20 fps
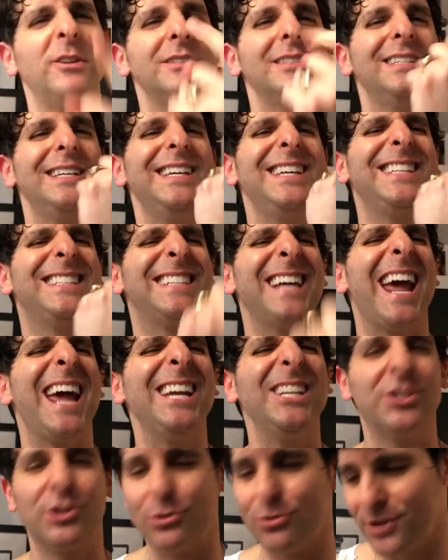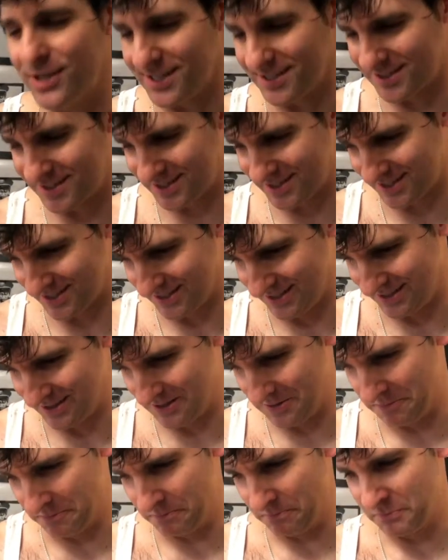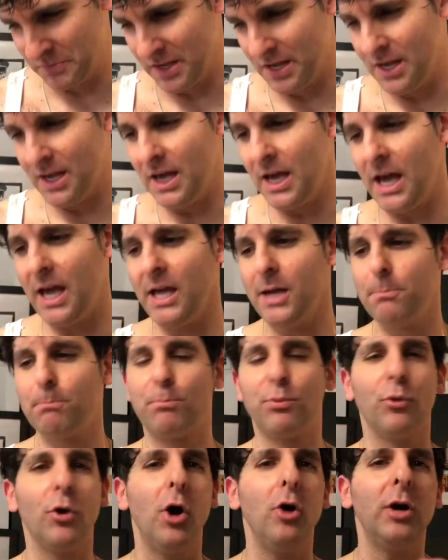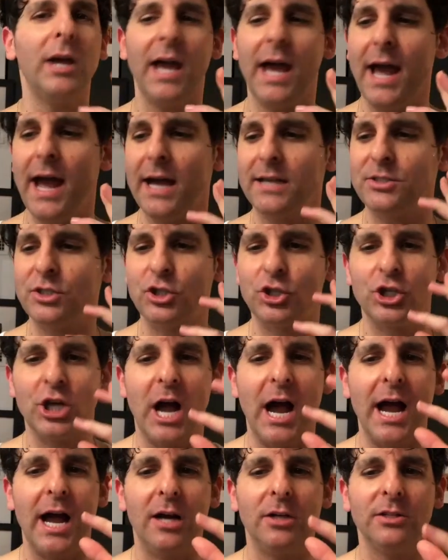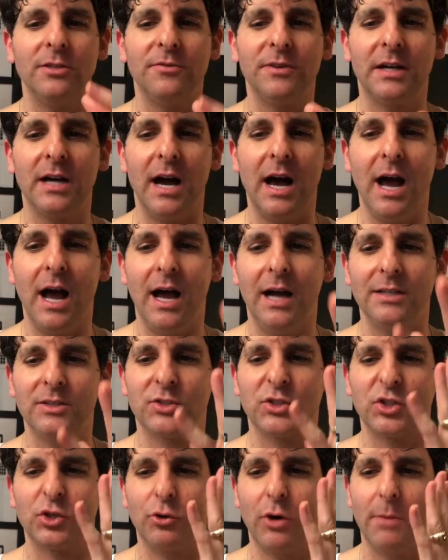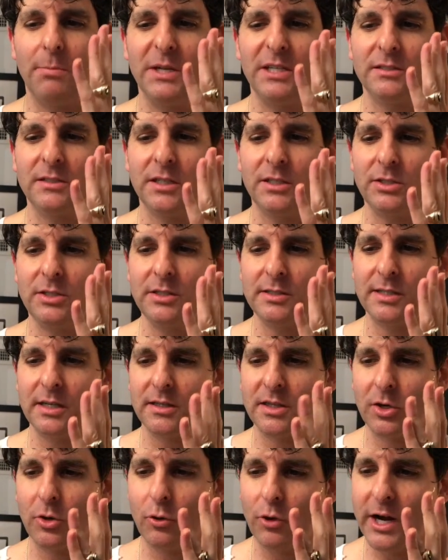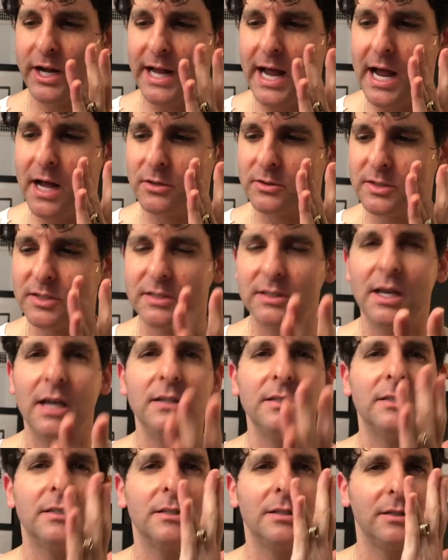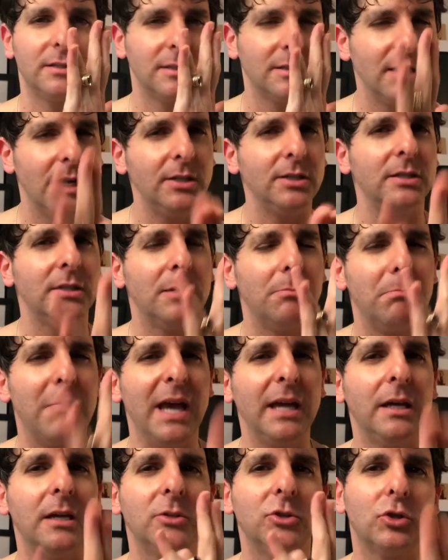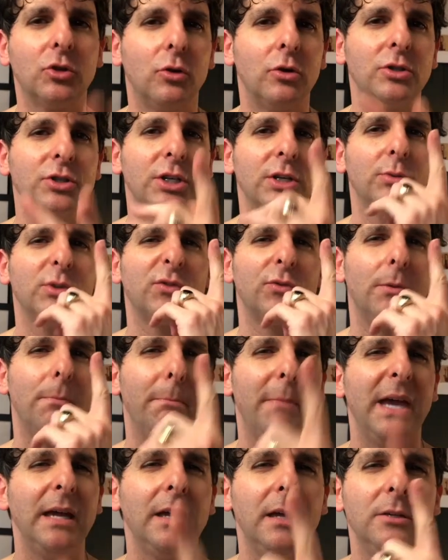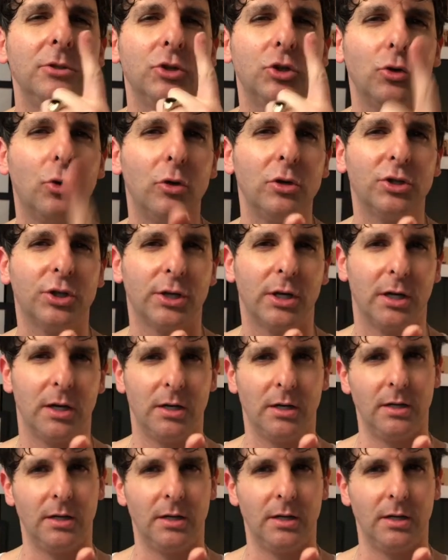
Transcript: D, dangerous. A broke-ass child of God scrubbing dishes at the Greyhound station in Macon, Georgia. He was from Macon, Georgia.